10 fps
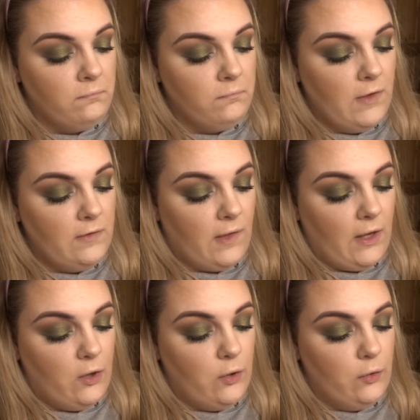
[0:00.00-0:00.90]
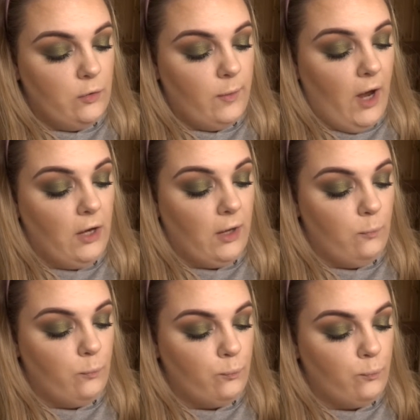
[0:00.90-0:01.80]
It's like a cool, oh
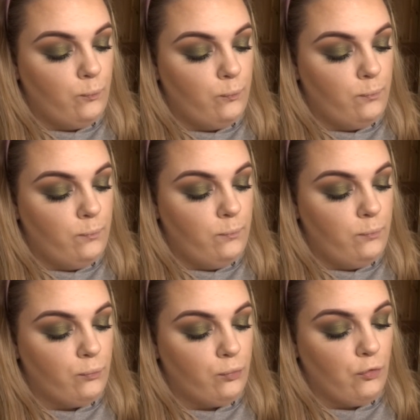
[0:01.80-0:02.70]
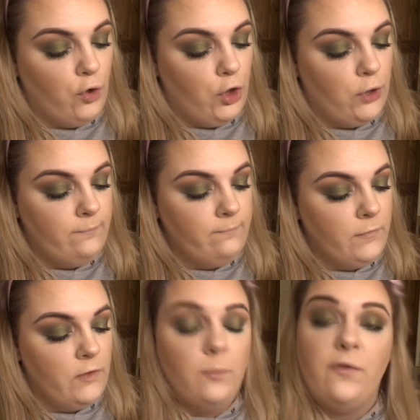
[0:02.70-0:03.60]
no, Run,
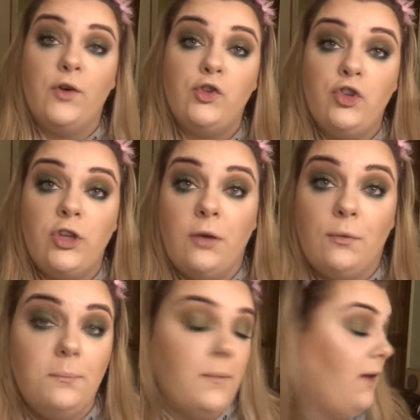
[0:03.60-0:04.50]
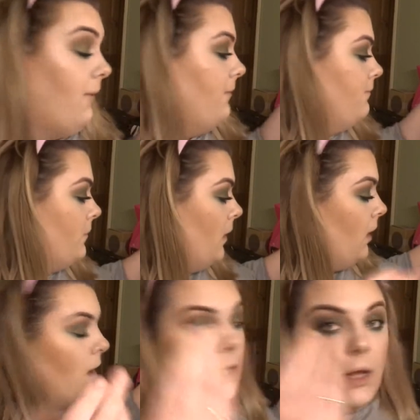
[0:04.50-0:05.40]
number 42. Anyway,
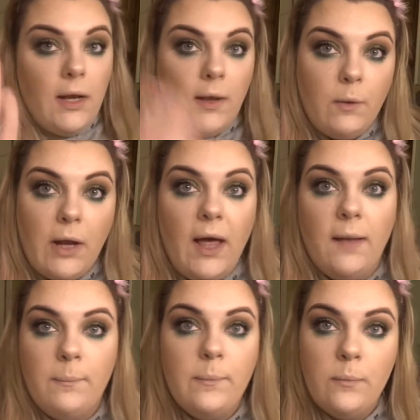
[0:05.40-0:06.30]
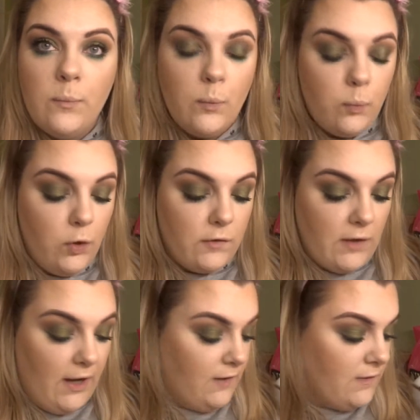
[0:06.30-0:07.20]
liquid like a
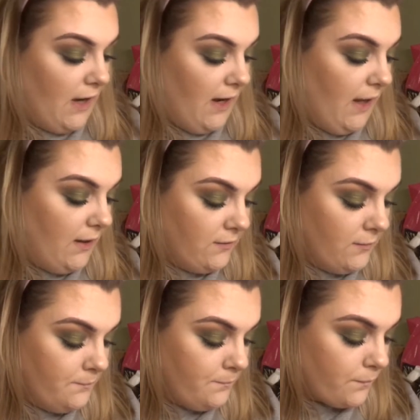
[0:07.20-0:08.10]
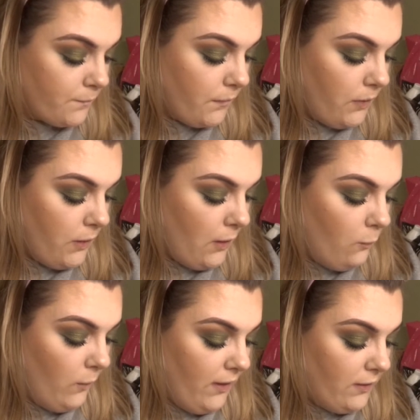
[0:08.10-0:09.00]
waterline and tightline
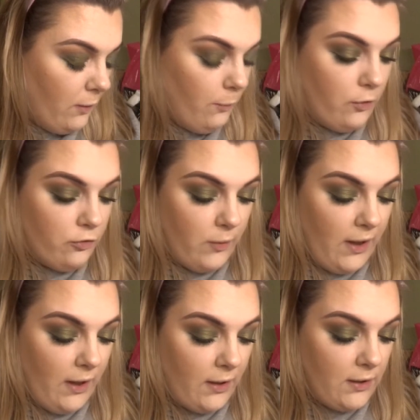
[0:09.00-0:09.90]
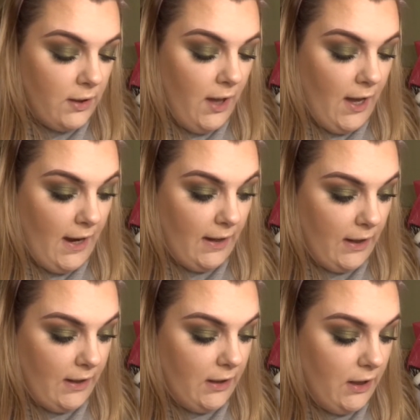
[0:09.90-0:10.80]
with a Bourjois
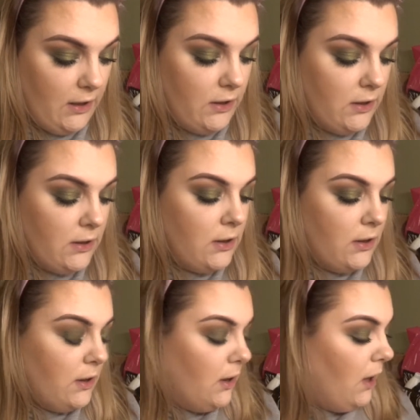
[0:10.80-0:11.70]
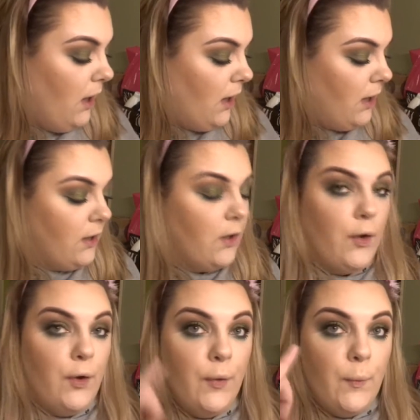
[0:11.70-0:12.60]
eyeliner. And
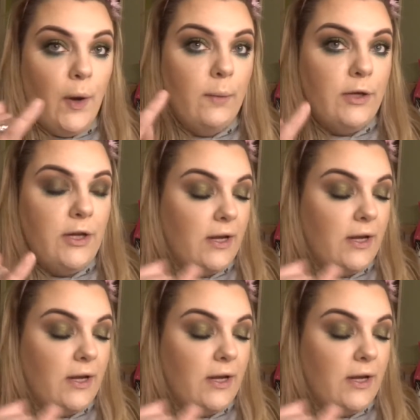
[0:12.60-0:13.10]
what I'm going to